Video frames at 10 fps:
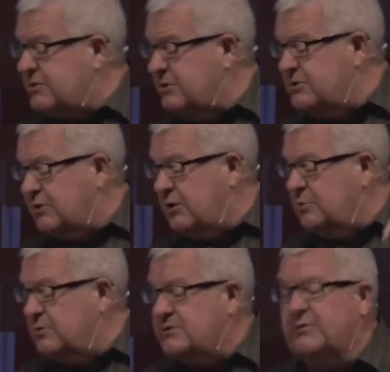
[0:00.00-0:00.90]

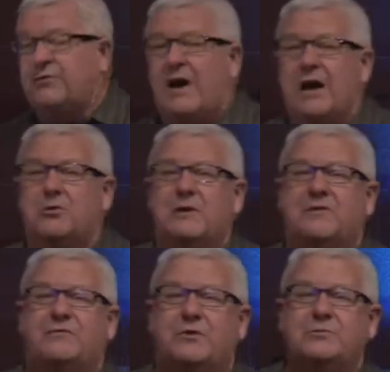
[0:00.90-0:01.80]
concerned, was the
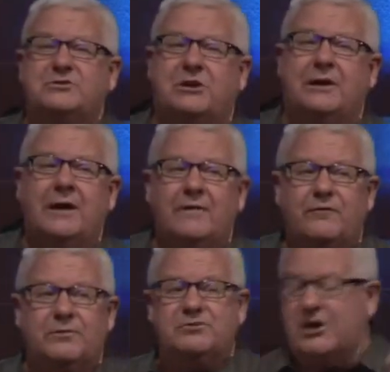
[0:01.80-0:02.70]
following from
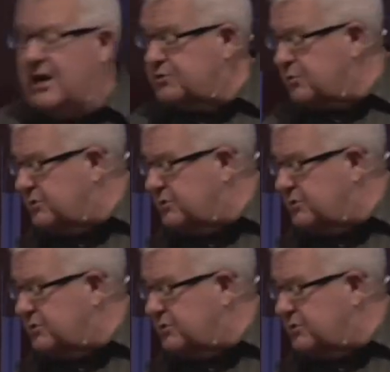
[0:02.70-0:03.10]
Joshua